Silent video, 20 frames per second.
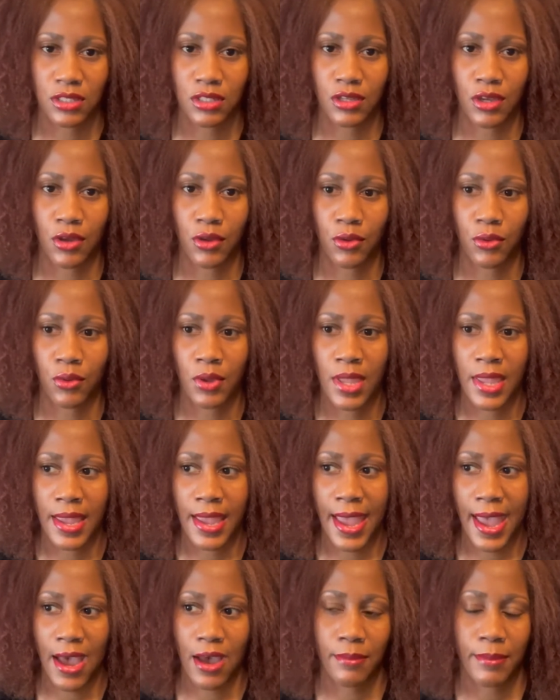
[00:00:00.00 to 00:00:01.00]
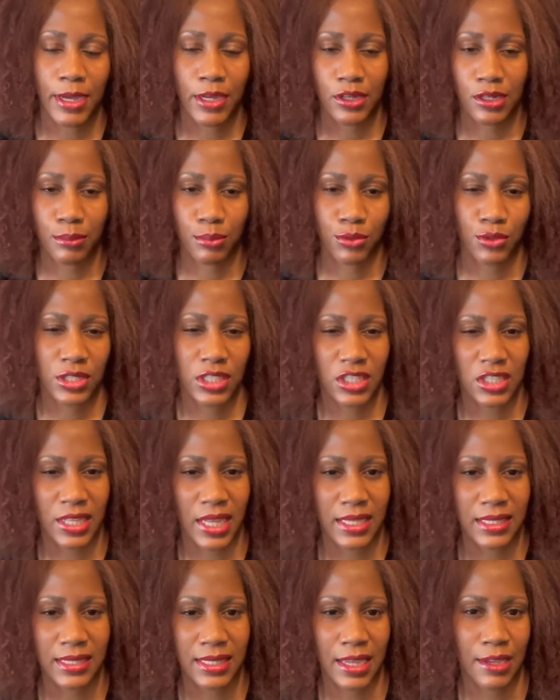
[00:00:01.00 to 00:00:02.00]
So how am I going to preach
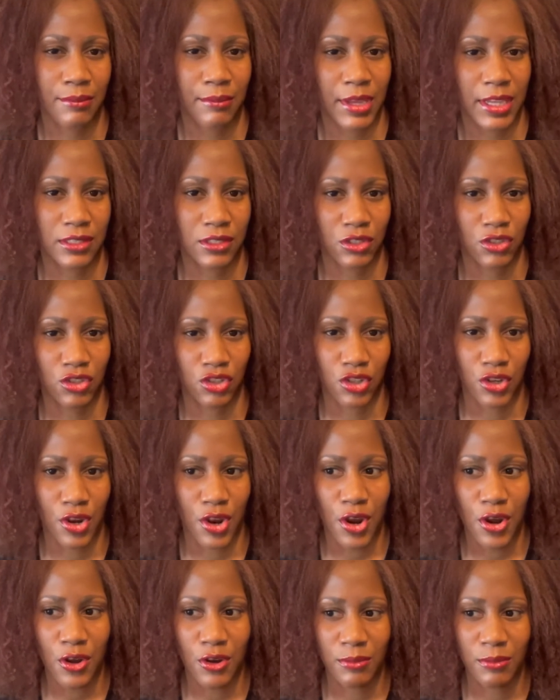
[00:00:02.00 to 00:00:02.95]
that same message to her?